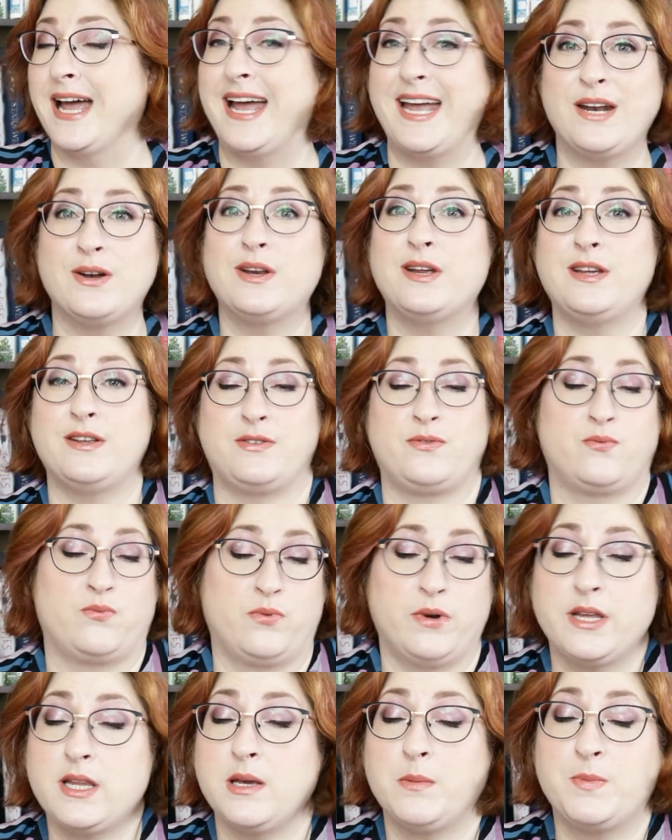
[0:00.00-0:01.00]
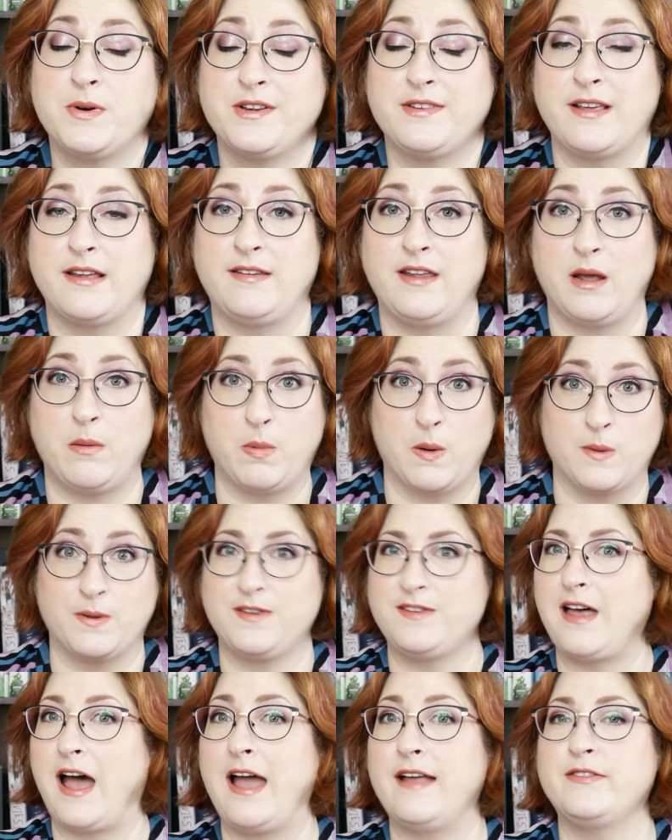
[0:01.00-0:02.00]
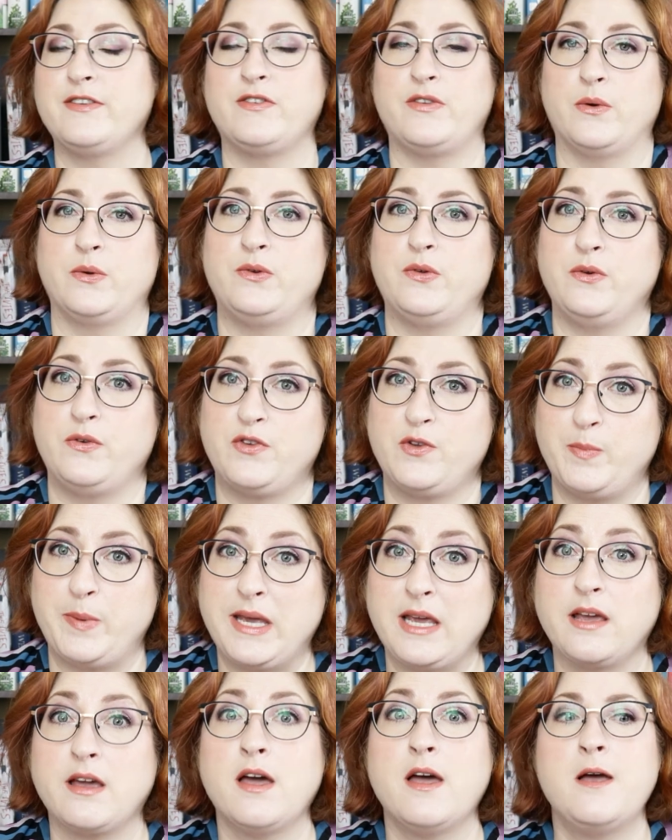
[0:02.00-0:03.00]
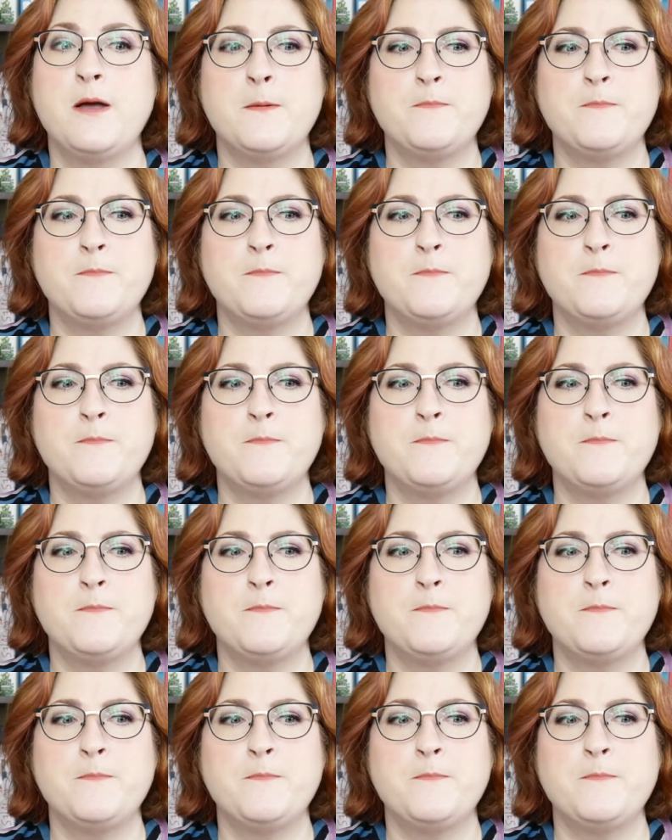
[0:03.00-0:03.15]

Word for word: It is really presenting both sides, so to speak,